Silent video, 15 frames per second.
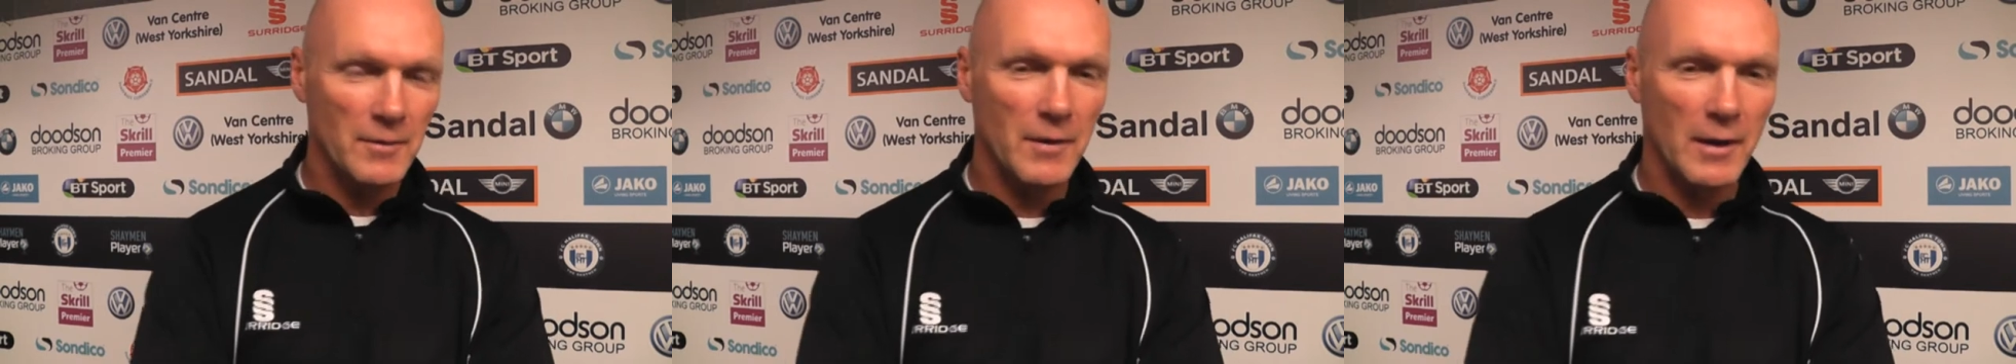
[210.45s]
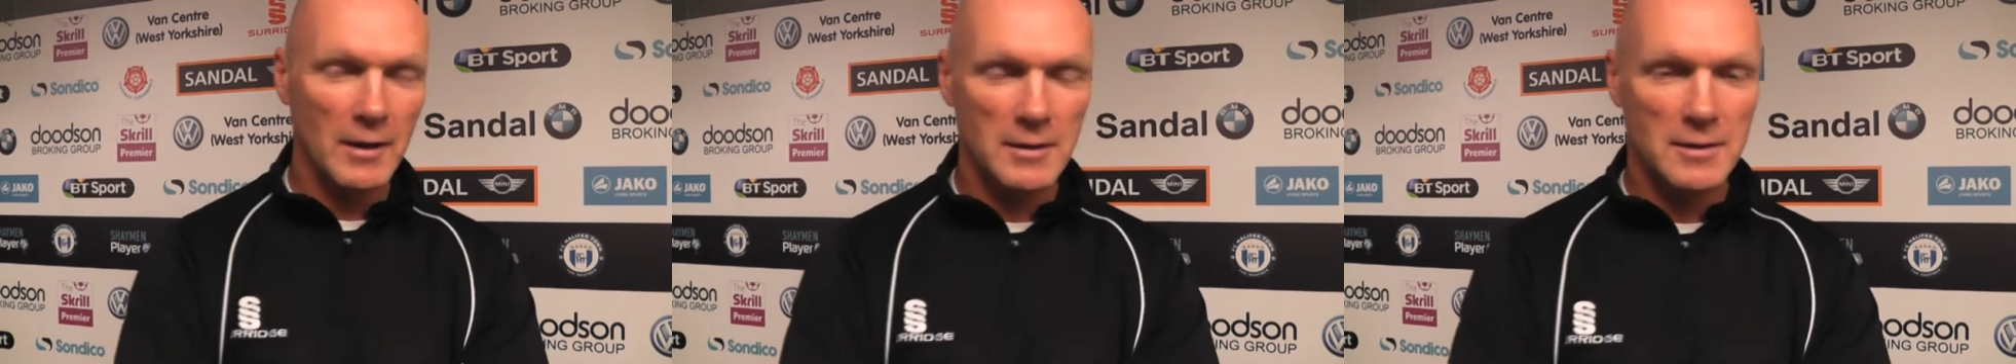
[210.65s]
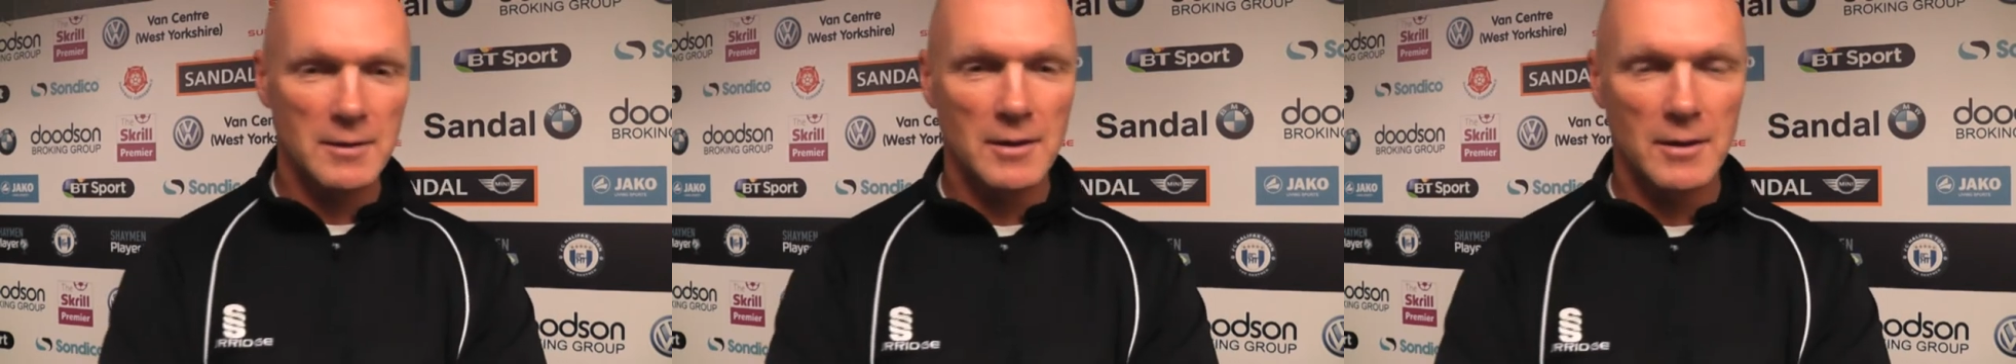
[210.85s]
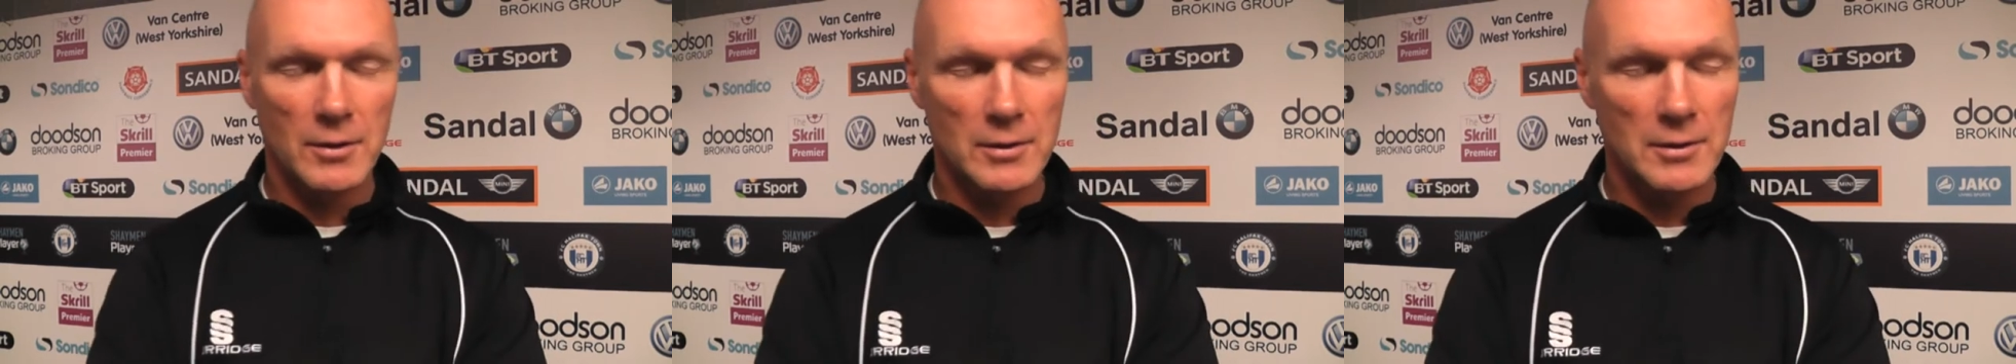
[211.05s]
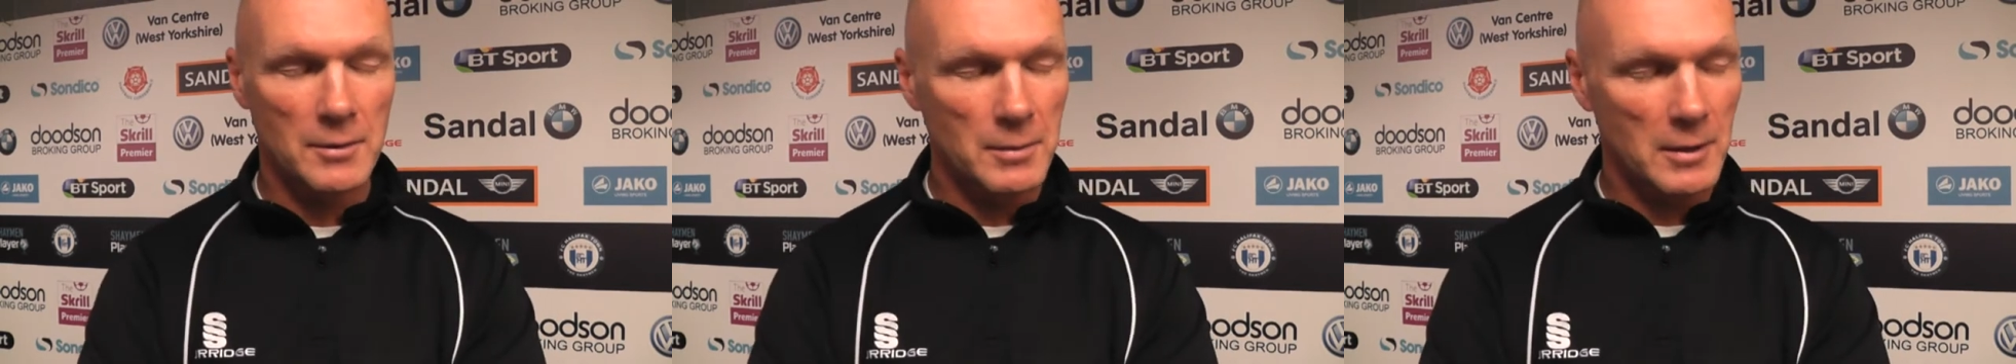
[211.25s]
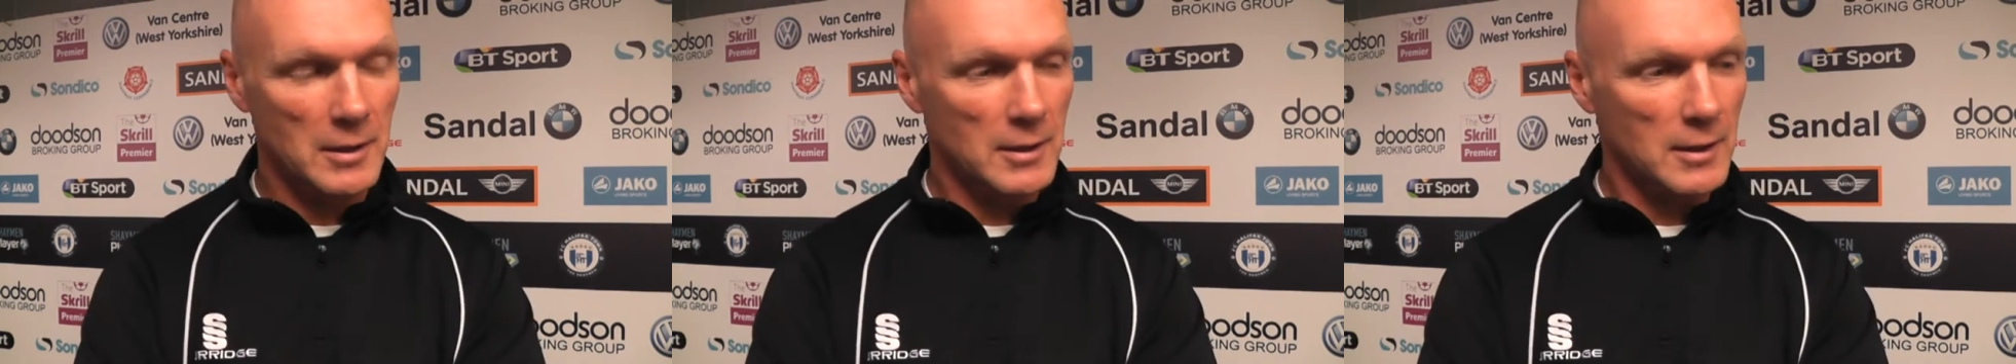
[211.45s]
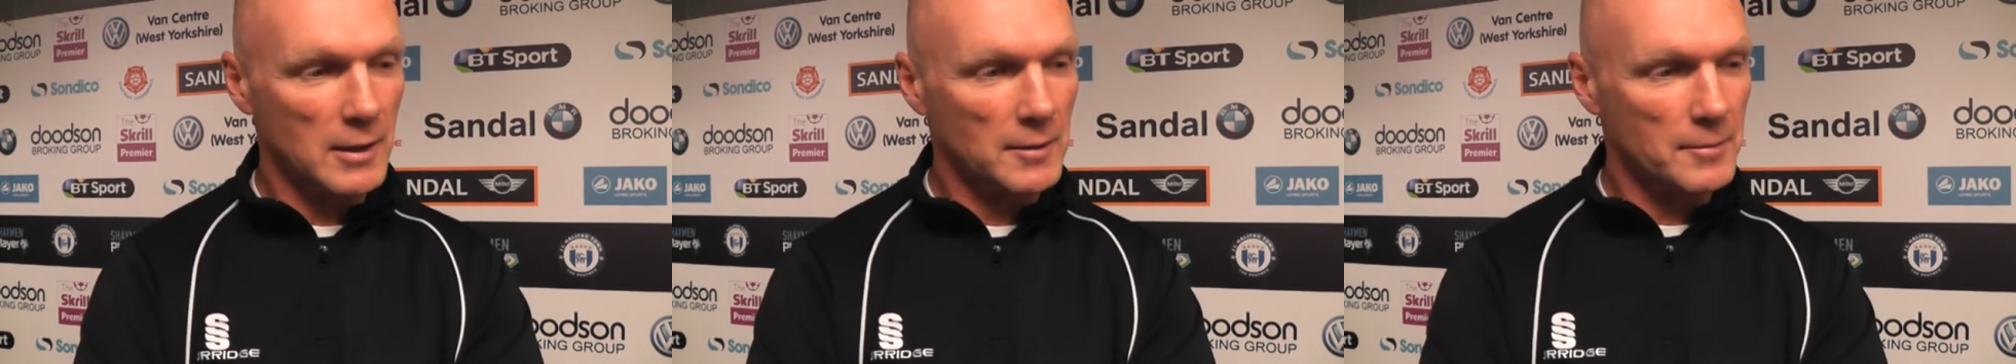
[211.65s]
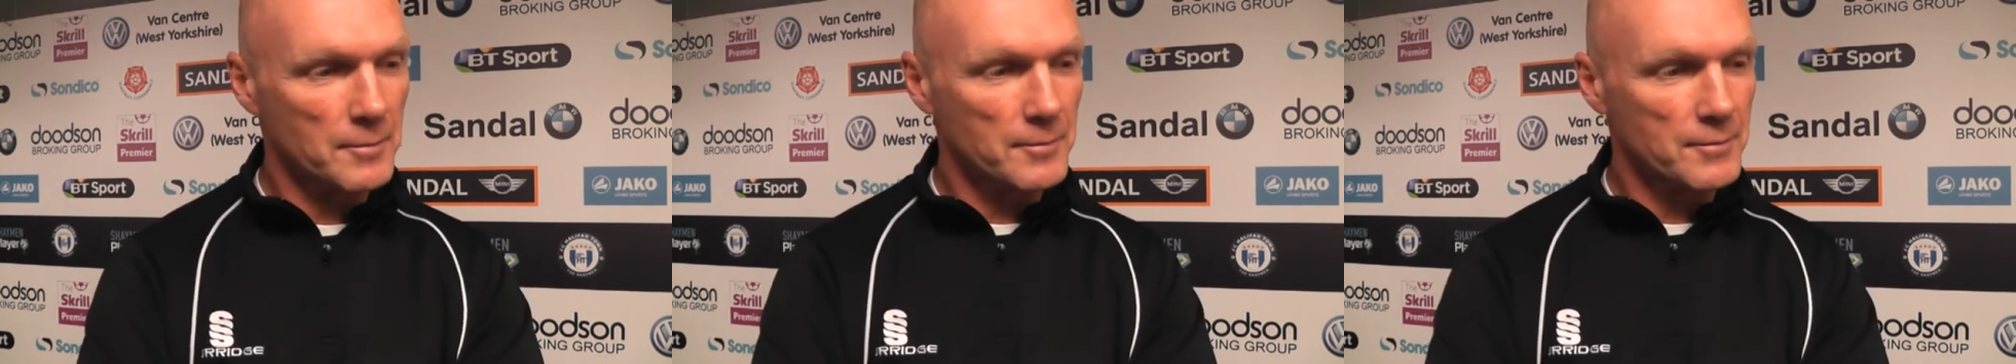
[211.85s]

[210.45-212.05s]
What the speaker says: fair, they all did well tonight.